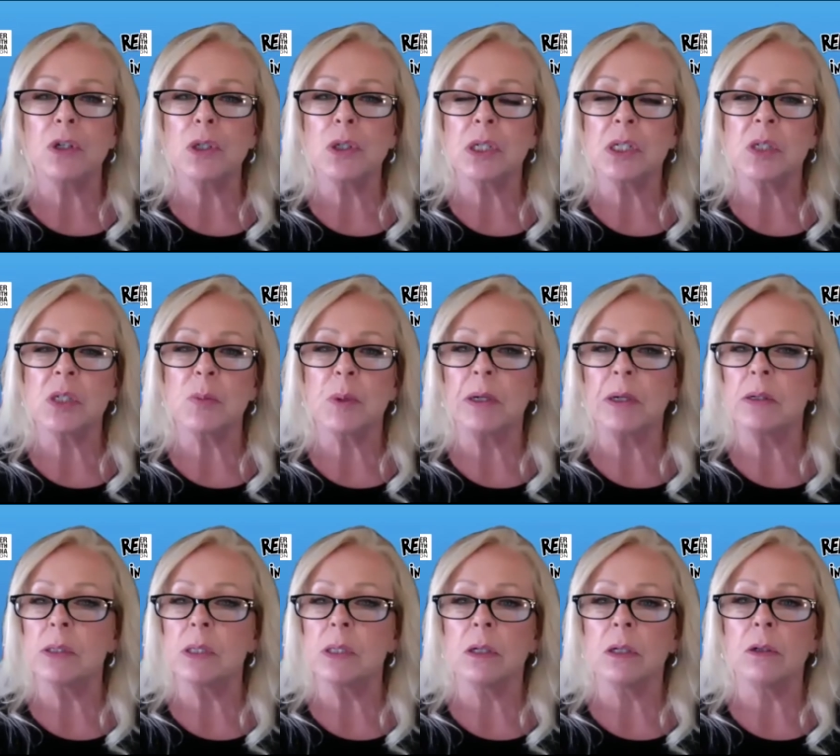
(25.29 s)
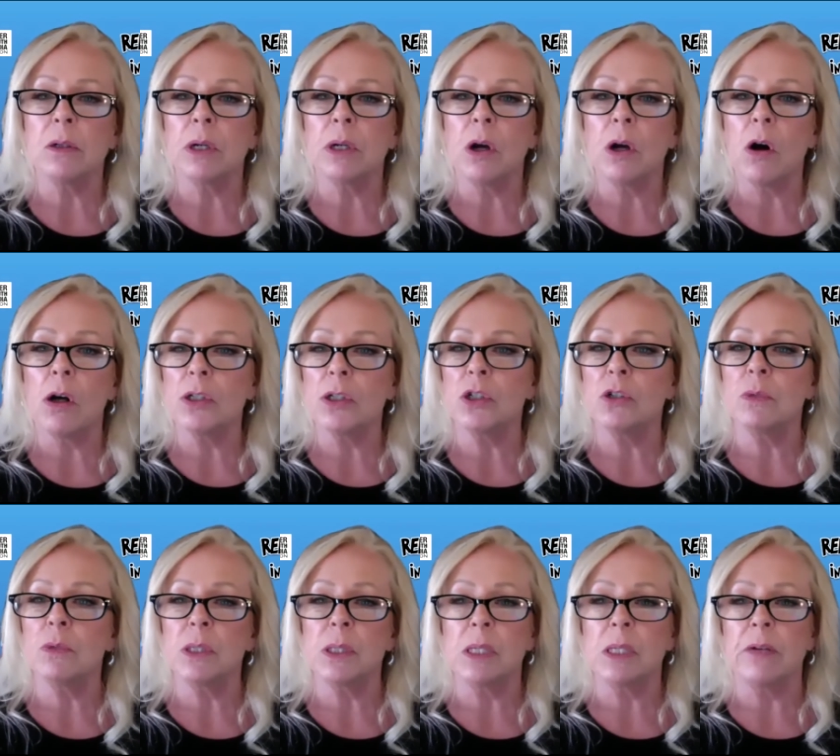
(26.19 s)
experience, including costume
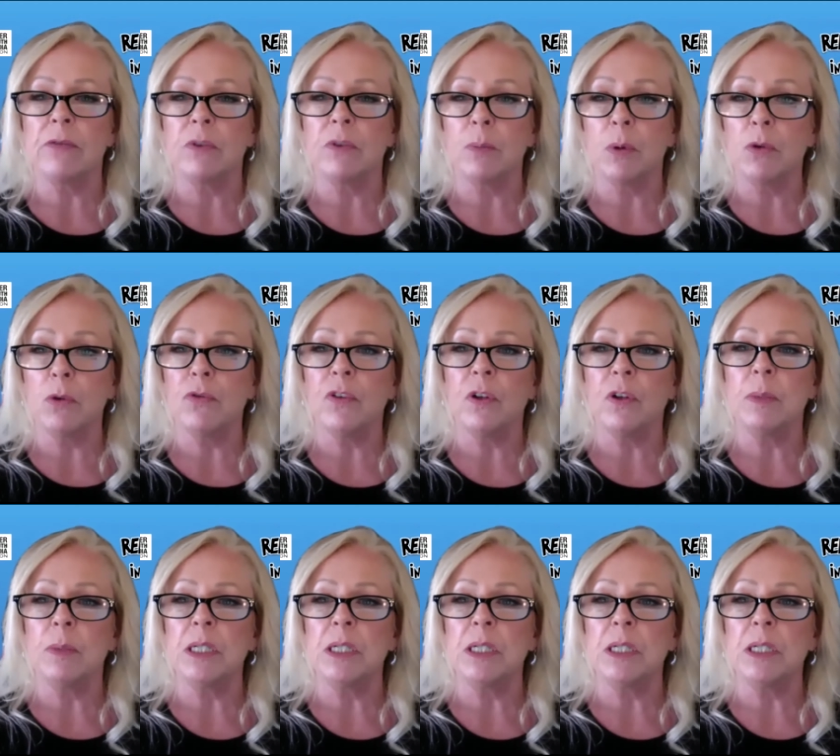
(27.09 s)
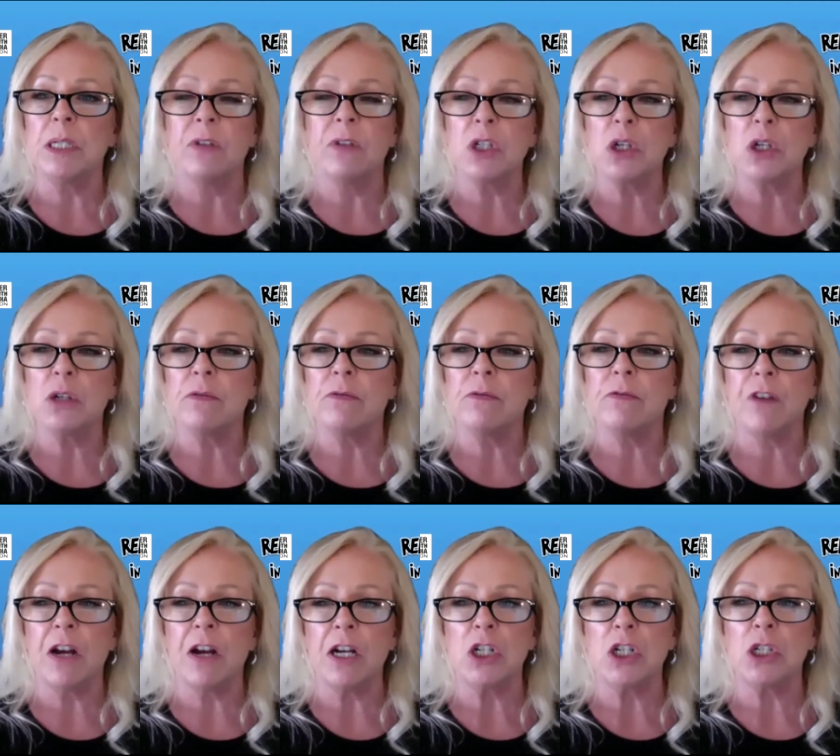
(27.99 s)
design for both film and television,
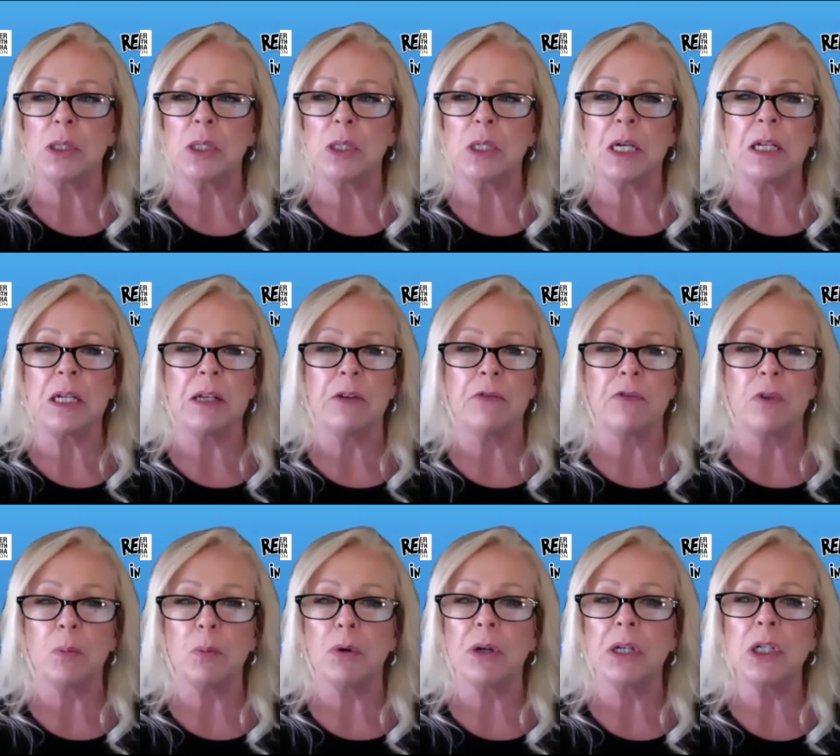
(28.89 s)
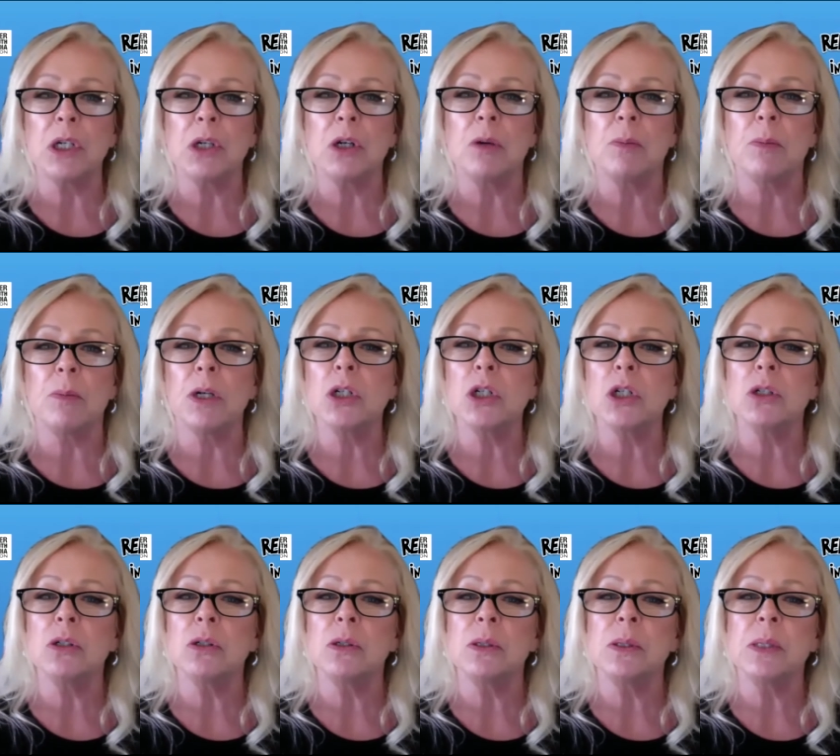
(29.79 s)
fashion styling for print and
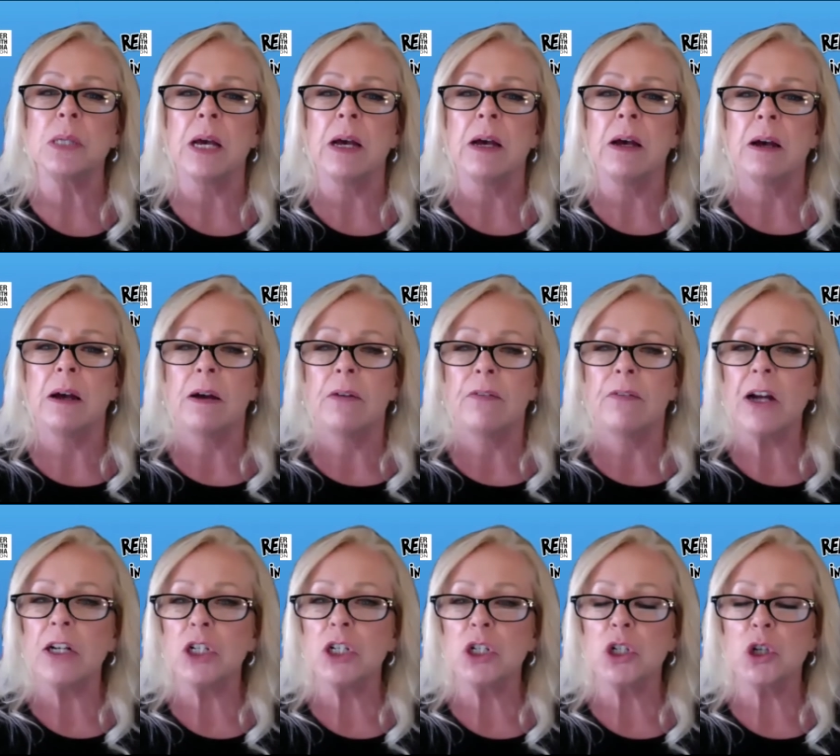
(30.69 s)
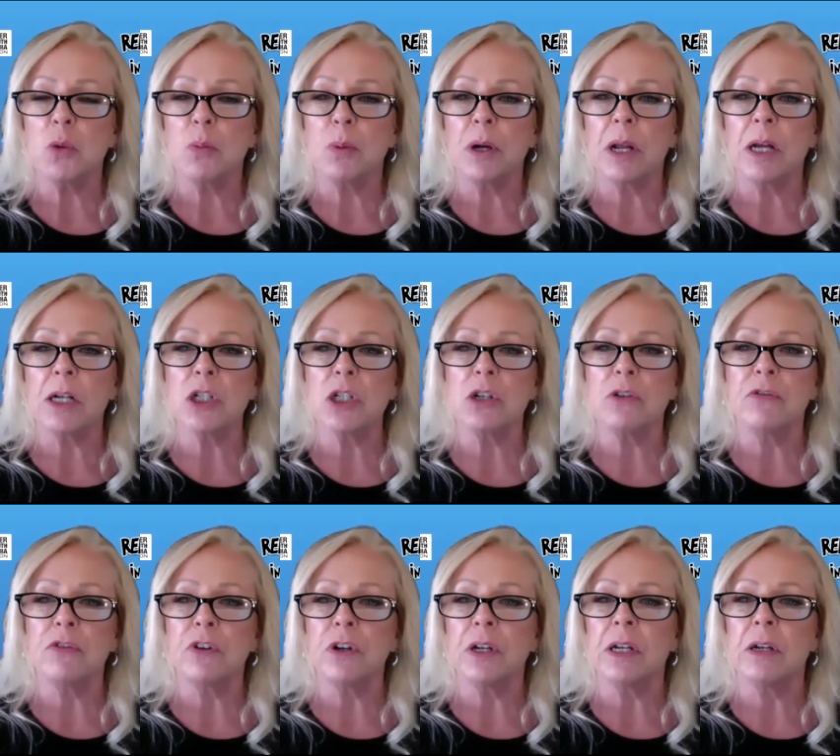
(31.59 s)
commercials, fashion show production
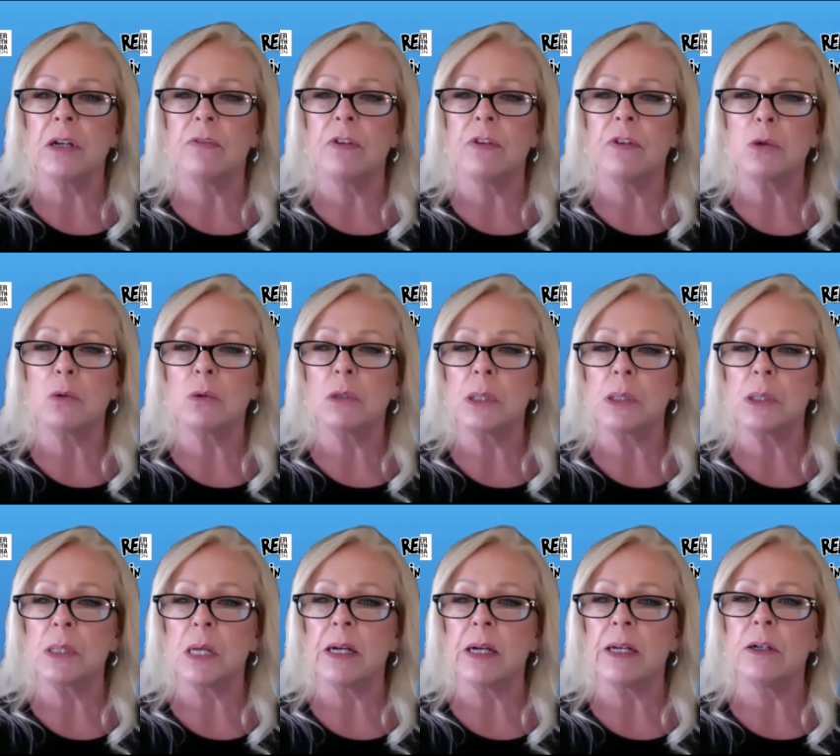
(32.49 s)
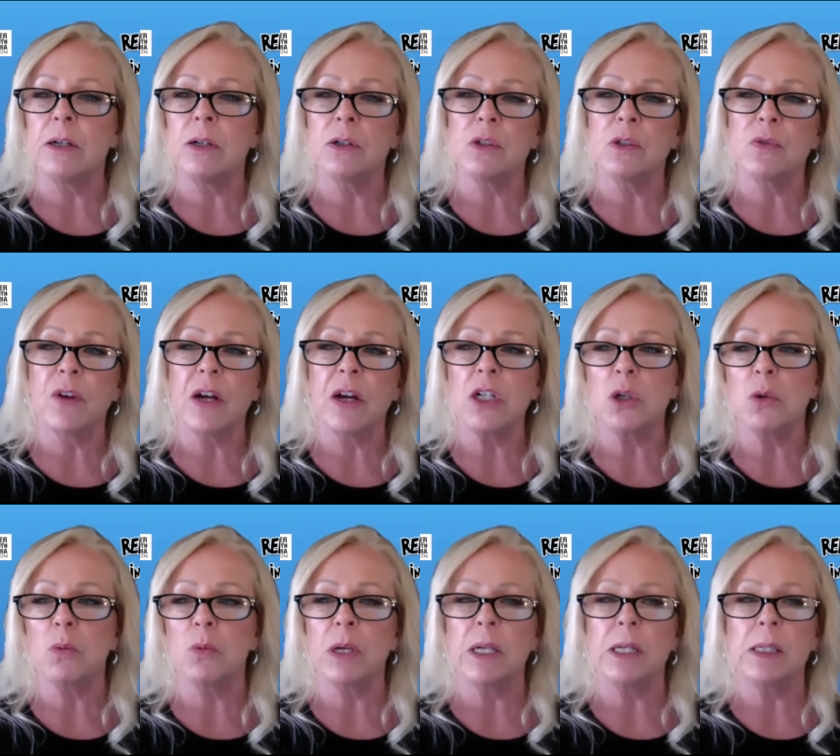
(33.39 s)
for individual designers,
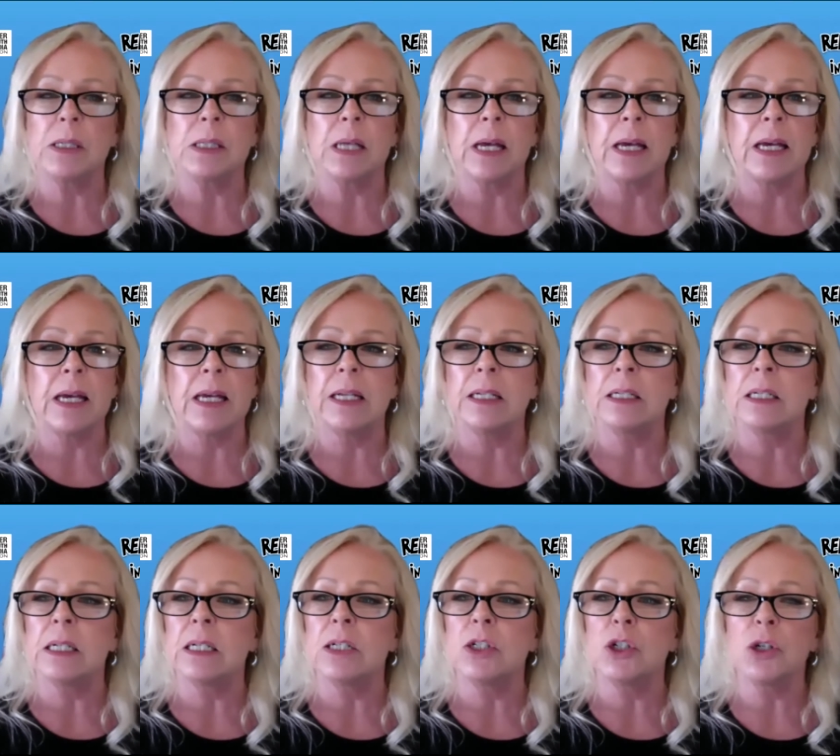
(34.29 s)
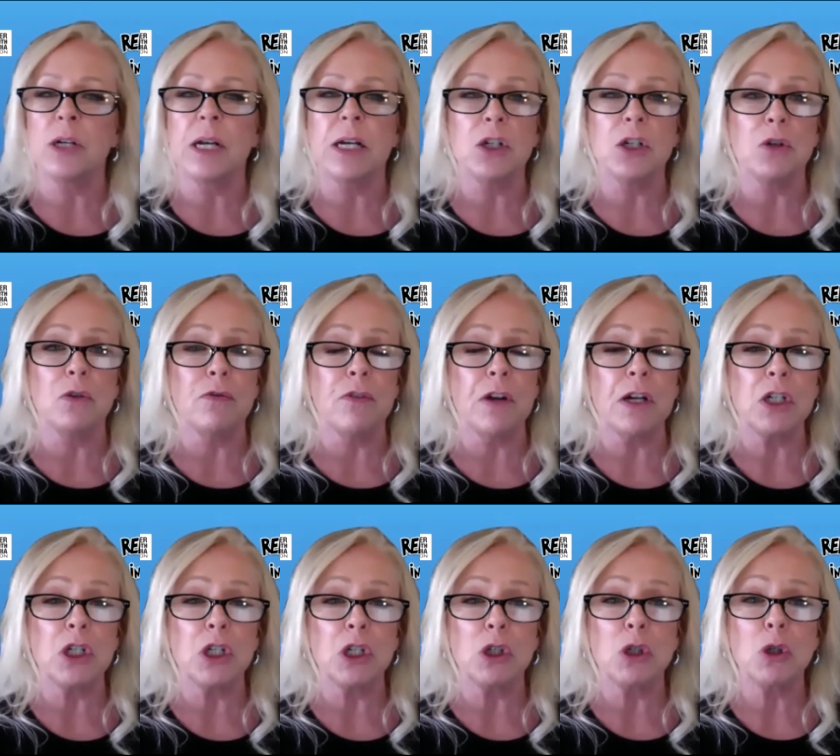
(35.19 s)
fashion weeks, and international
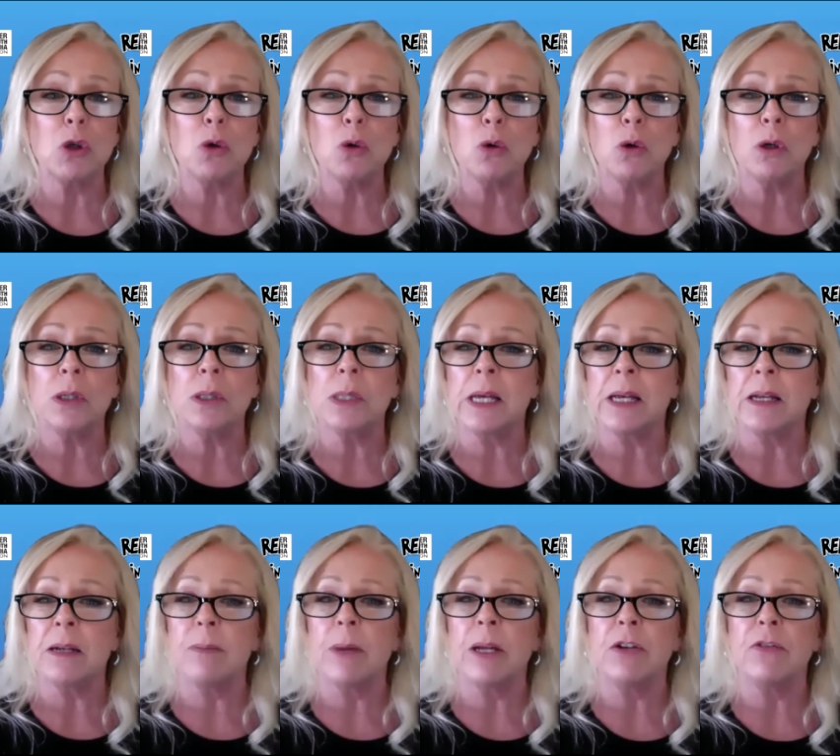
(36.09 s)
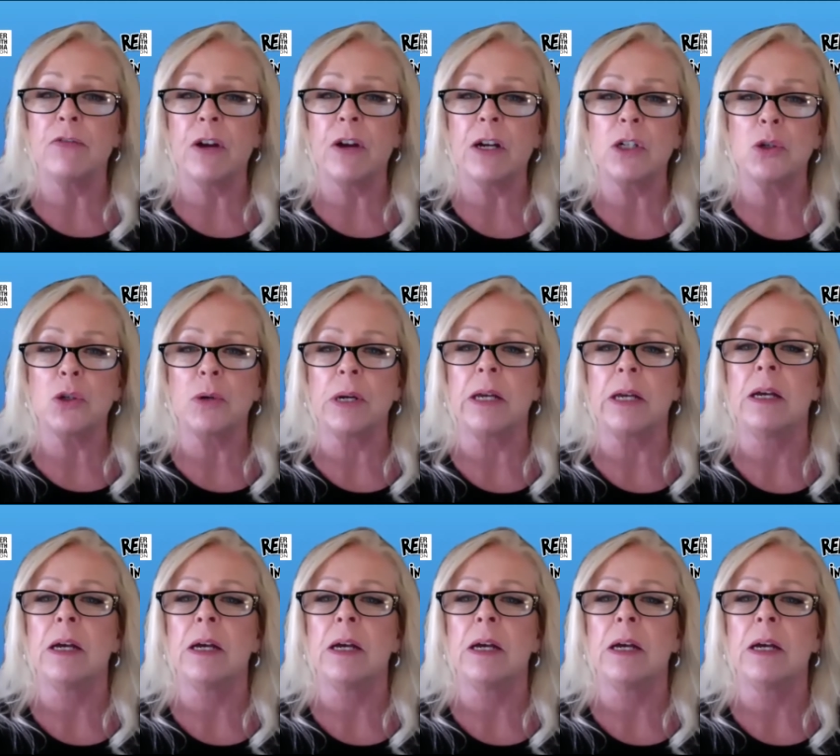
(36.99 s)
fashion tours and manufacturing.